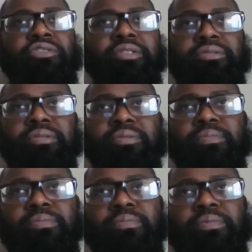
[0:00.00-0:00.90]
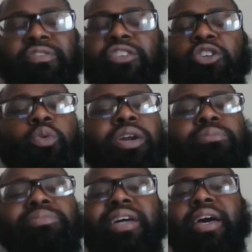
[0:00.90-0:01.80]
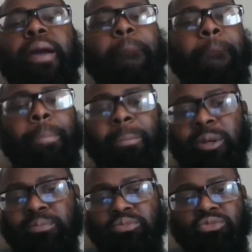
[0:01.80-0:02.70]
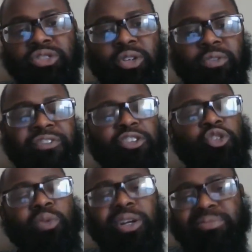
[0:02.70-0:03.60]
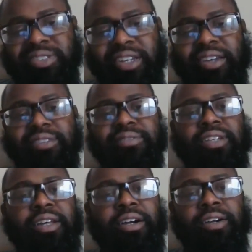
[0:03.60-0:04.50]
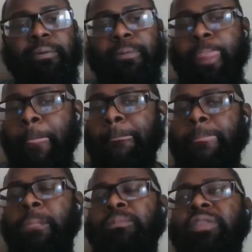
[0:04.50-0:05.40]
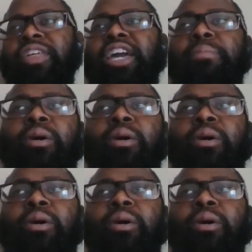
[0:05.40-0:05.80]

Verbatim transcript: just feel what I'm saying. You know, feel what I'm saying. Thing